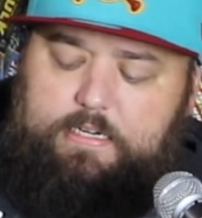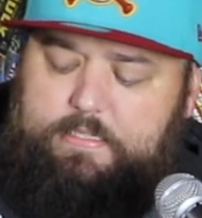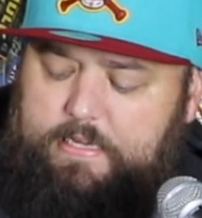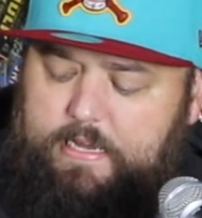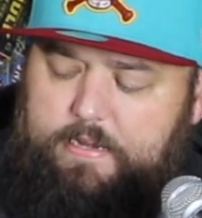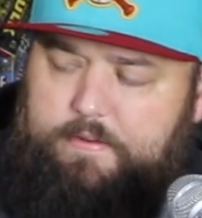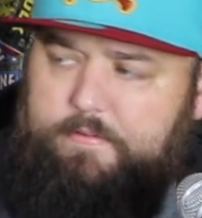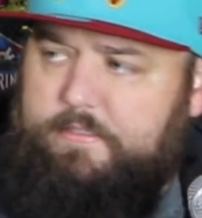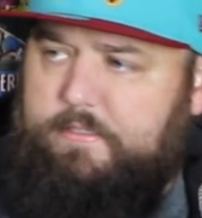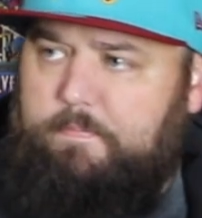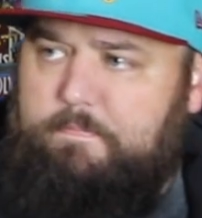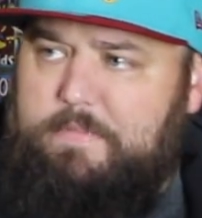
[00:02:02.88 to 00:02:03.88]
said,
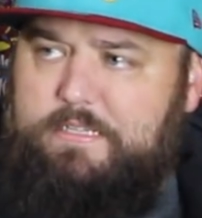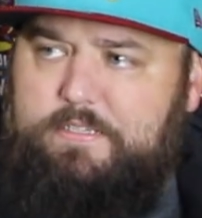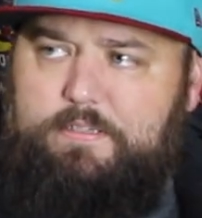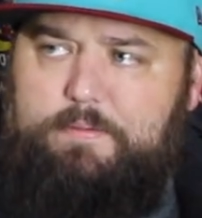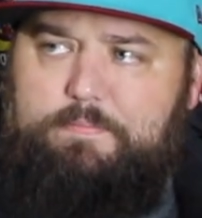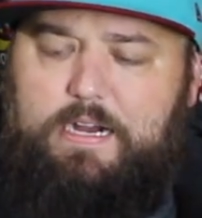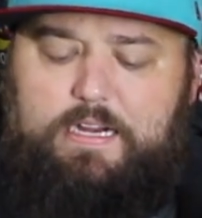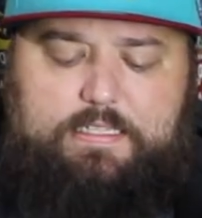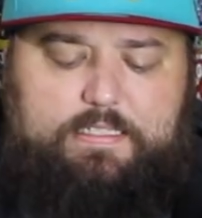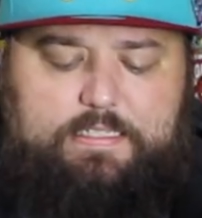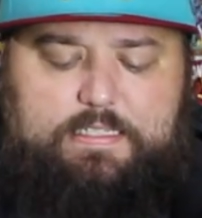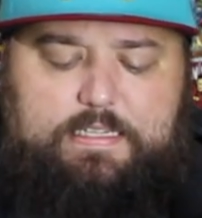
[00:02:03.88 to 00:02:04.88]
some mystery box
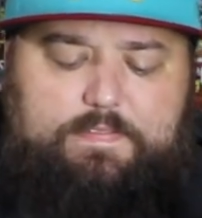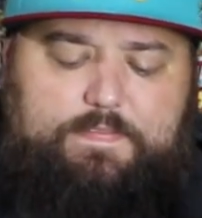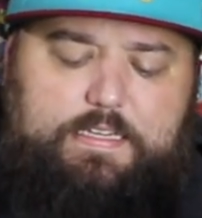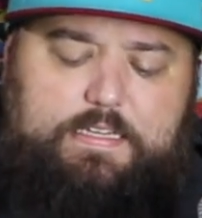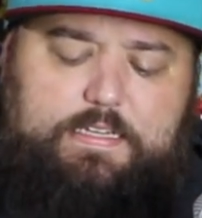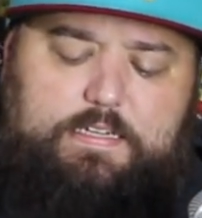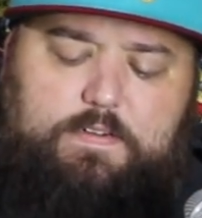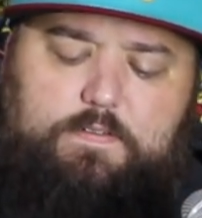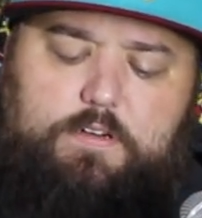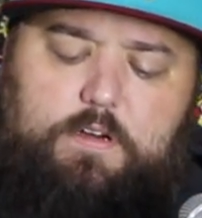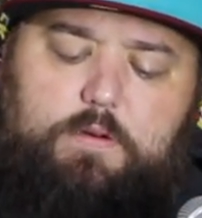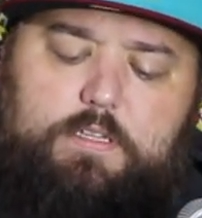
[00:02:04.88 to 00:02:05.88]
stuff that you don't
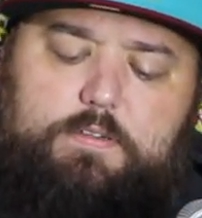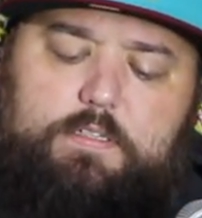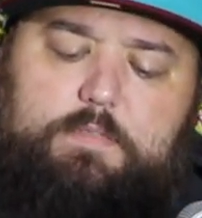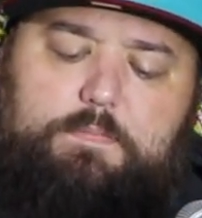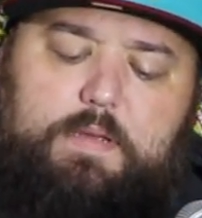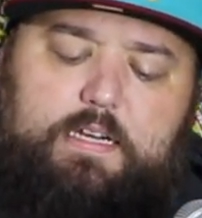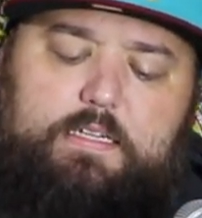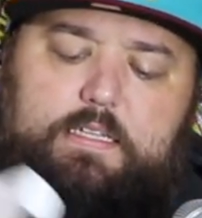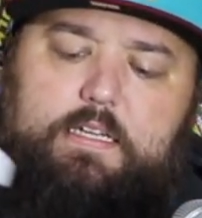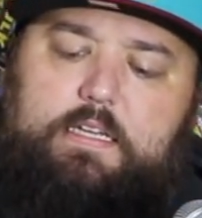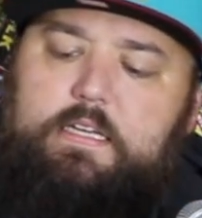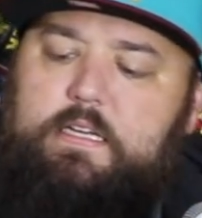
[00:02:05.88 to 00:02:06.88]
know what to expect.
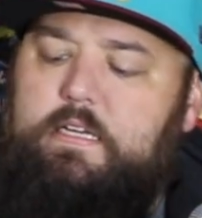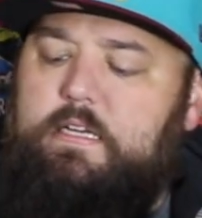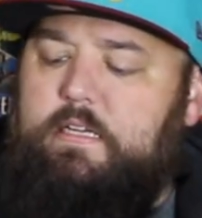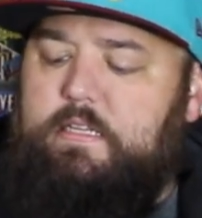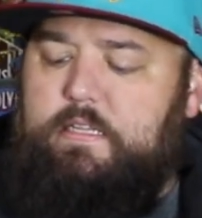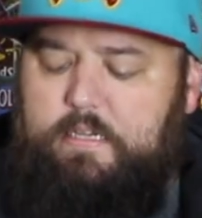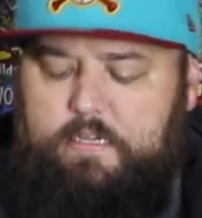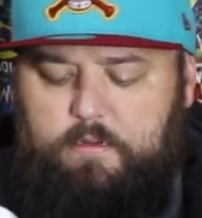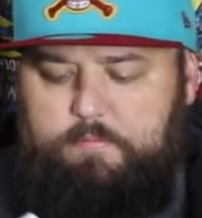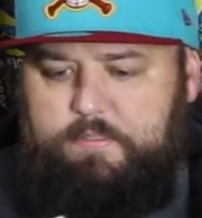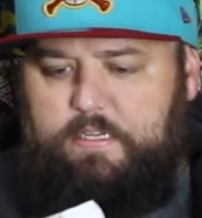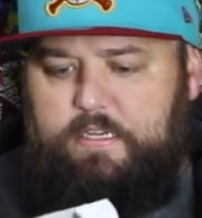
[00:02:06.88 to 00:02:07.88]
It
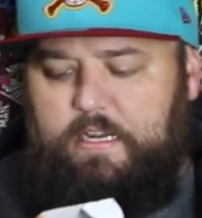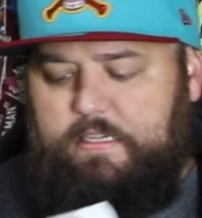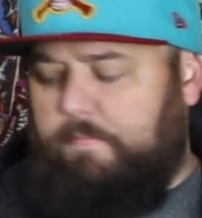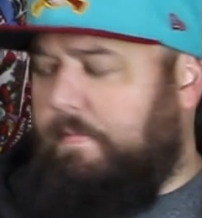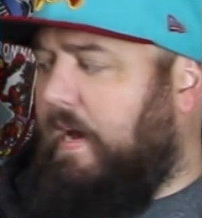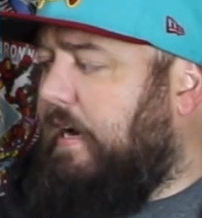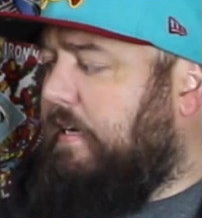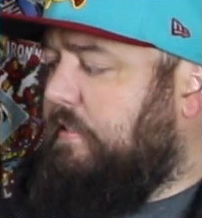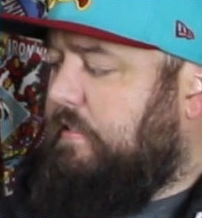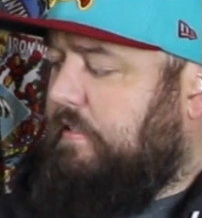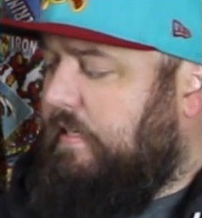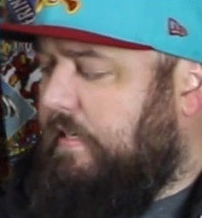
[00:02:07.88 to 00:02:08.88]
comes in nice and packaged
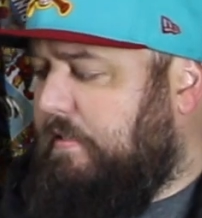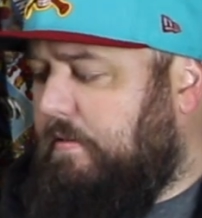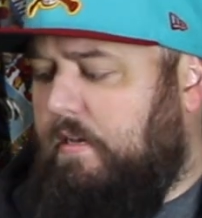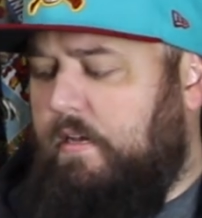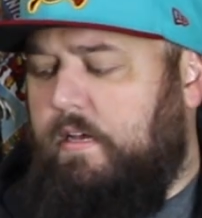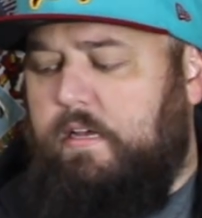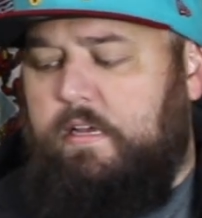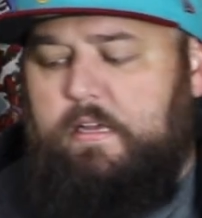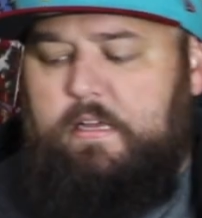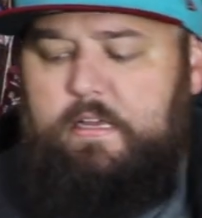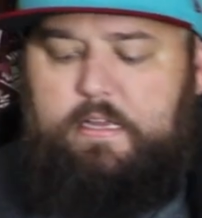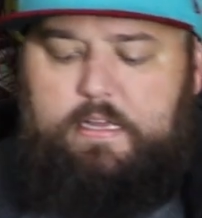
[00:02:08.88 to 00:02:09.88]
in this.
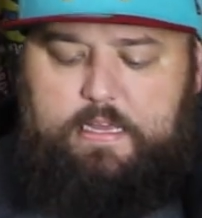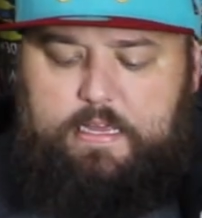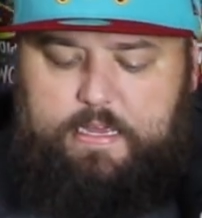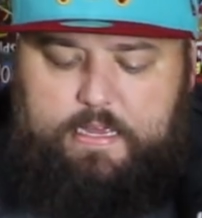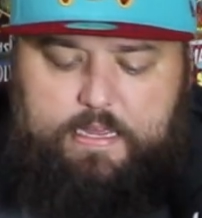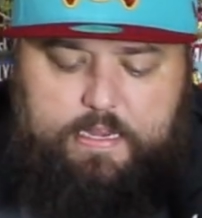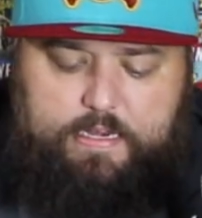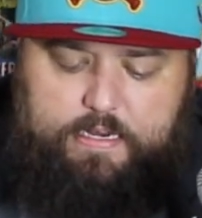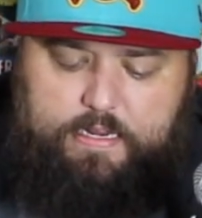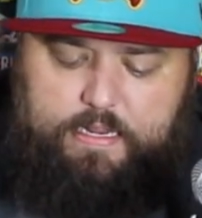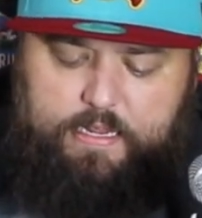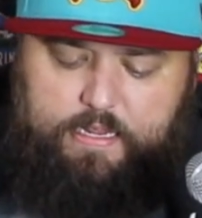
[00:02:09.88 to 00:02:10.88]
And
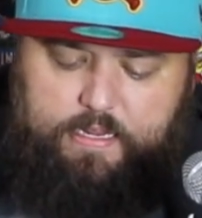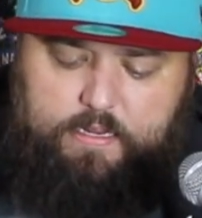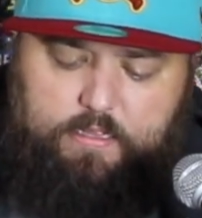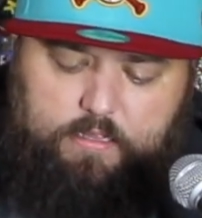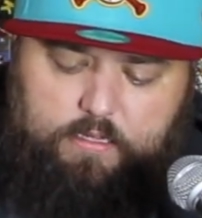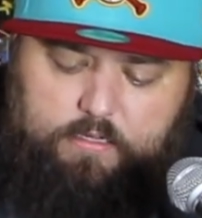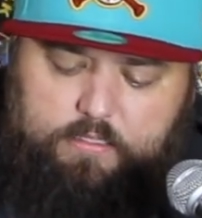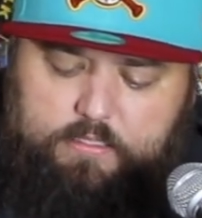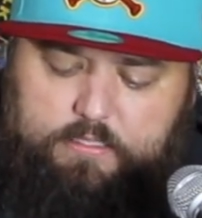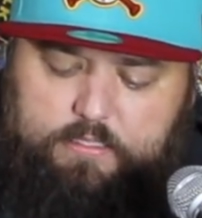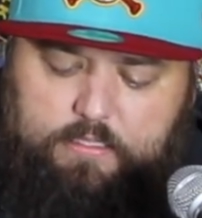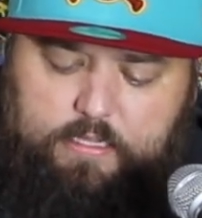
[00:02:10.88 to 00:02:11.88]
it
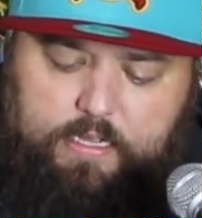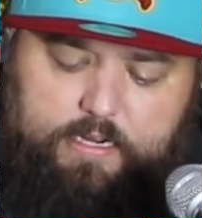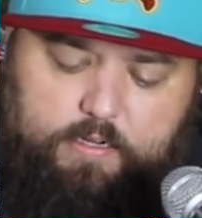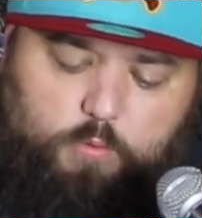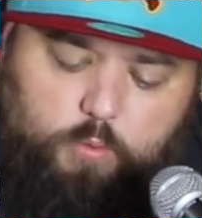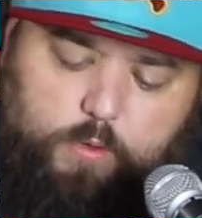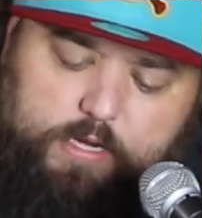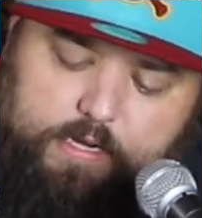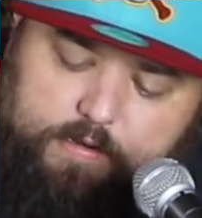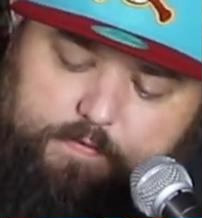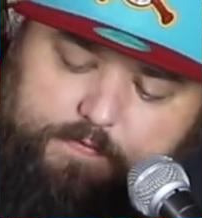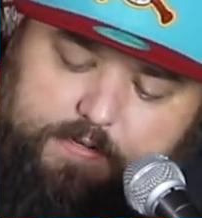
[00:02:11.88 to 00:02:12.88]
looks like
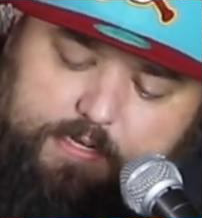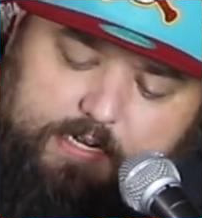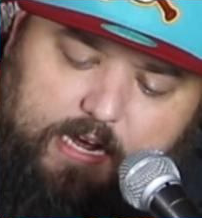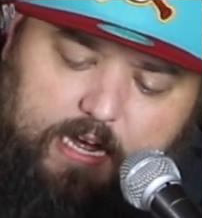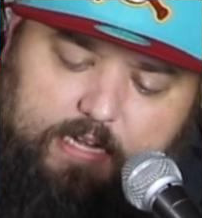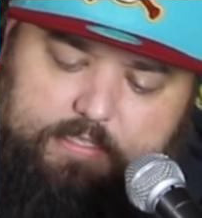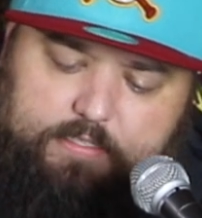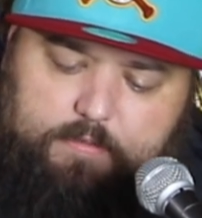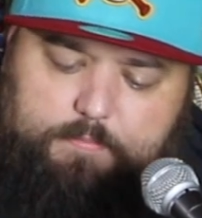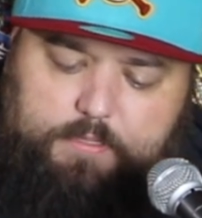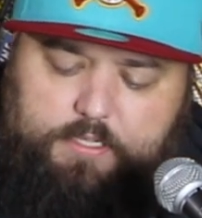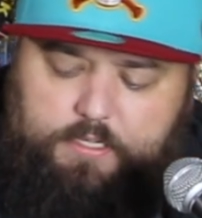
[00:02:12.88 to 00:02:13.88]
we've got
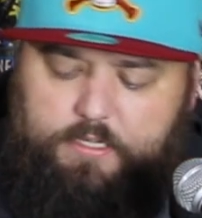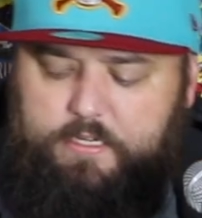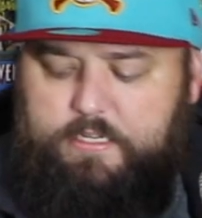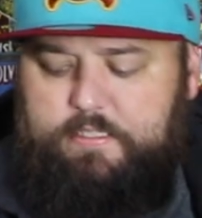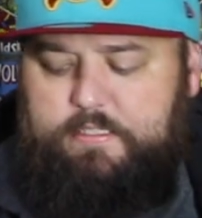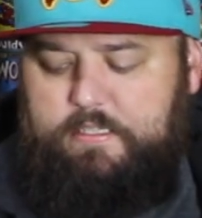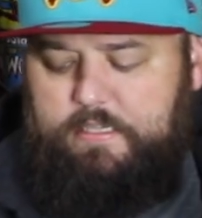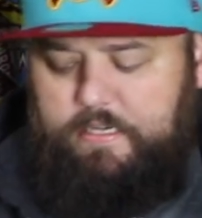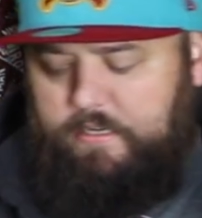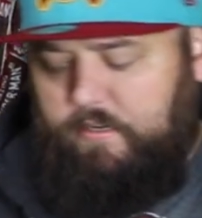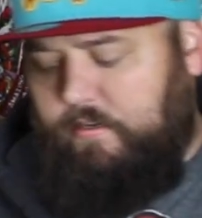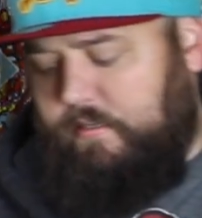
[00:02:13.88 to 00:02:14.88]
some goodies
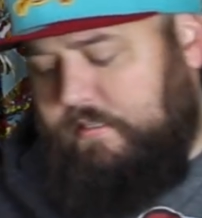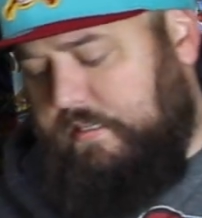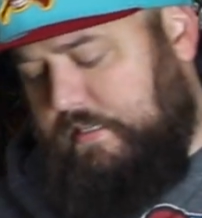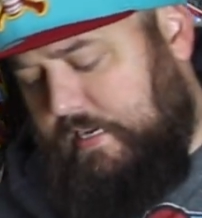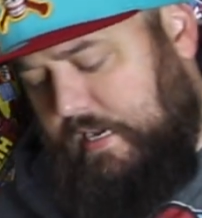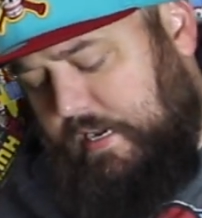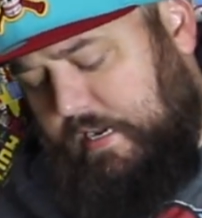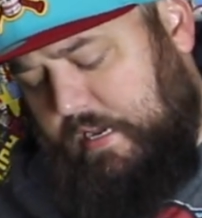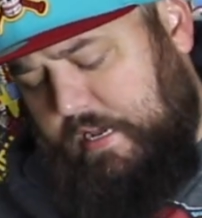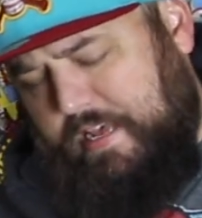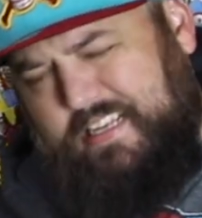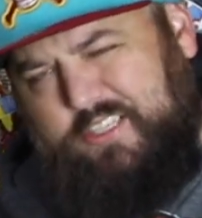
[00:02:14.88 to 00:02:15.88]
here today.
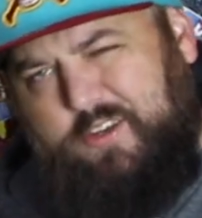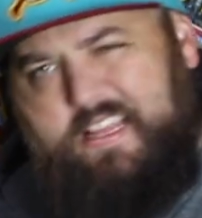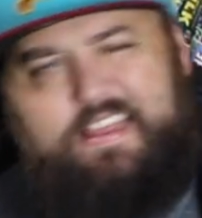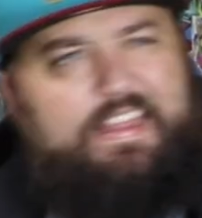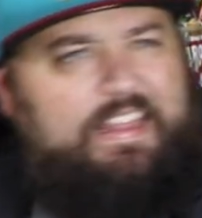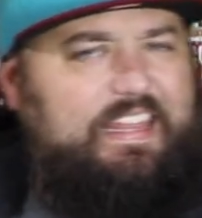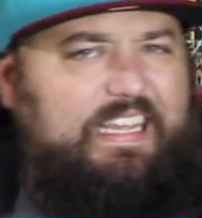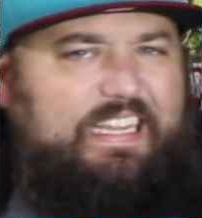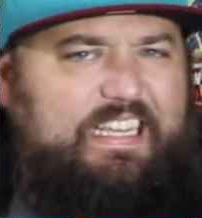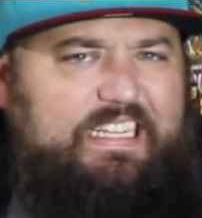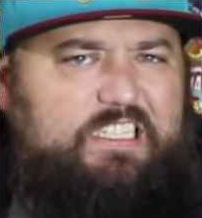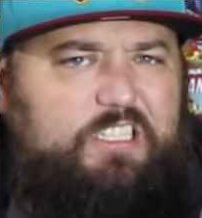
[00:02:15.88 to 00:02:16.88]
So I think it's